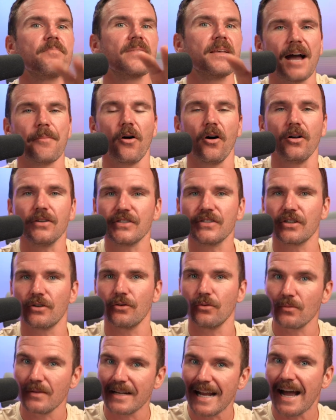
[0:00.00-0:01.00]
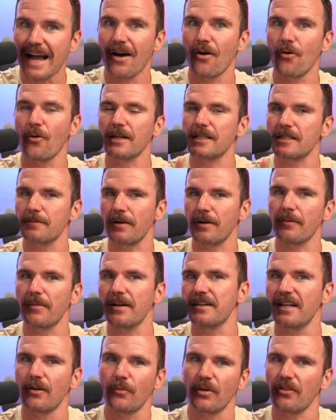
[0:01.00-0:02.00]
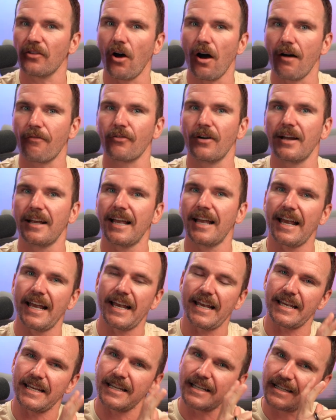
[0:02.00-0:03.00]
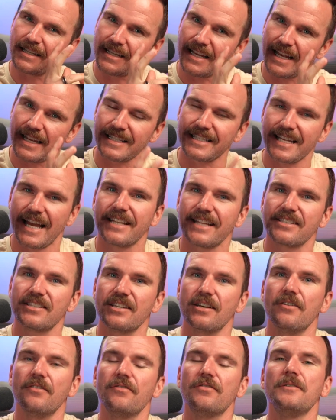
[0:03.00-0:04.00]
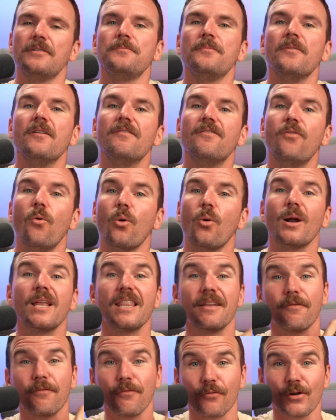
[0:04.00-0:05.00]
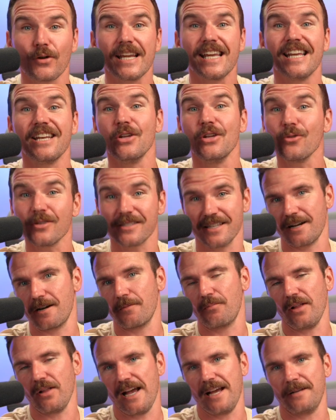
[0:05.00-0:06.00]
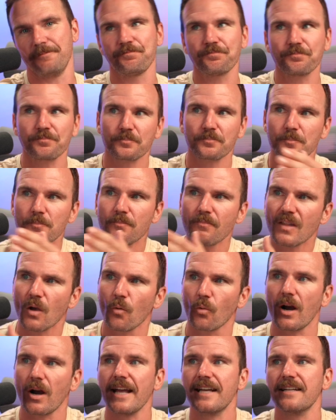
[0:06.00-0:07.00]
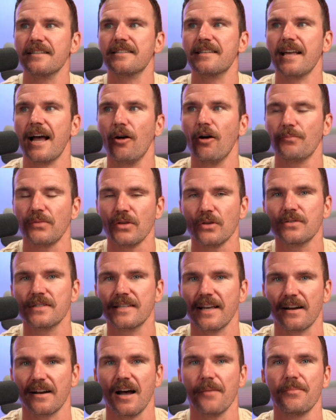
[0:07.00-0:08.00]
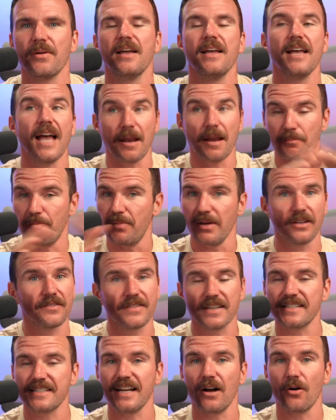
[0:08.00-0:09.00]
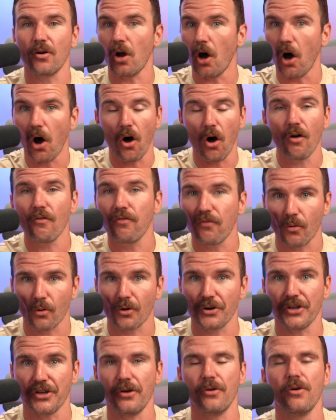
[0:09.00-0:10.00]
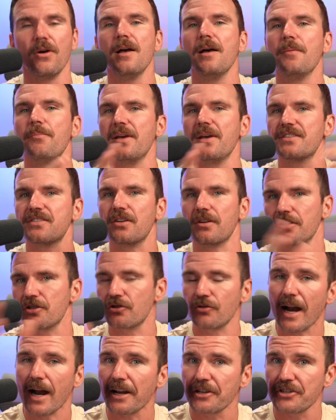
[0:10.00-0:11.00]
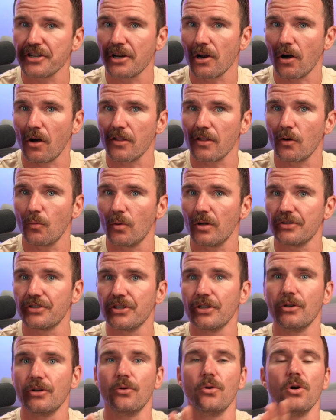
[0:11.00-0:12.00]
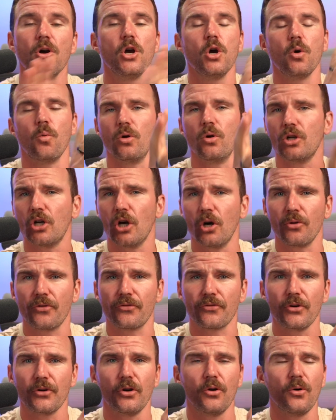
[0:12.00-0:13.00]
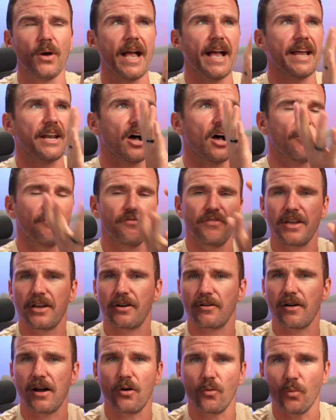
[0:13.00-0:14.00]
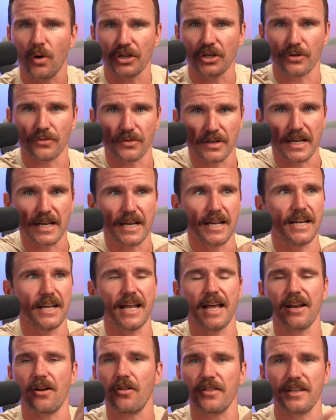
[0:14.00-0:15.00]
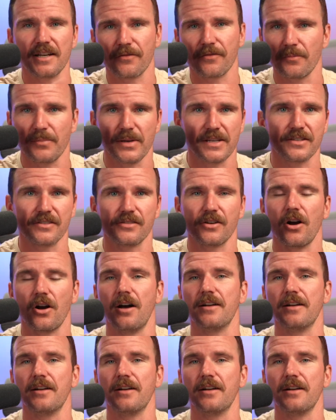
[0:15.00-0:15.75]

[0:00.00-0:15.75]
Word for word: I'm also now experimenting with offering a intensive for the free newsletter plan, where I can help you set up and build this out all for you based on a strategy call that we'll do. We'll go through and I'll figure out what you need and all the different pieces of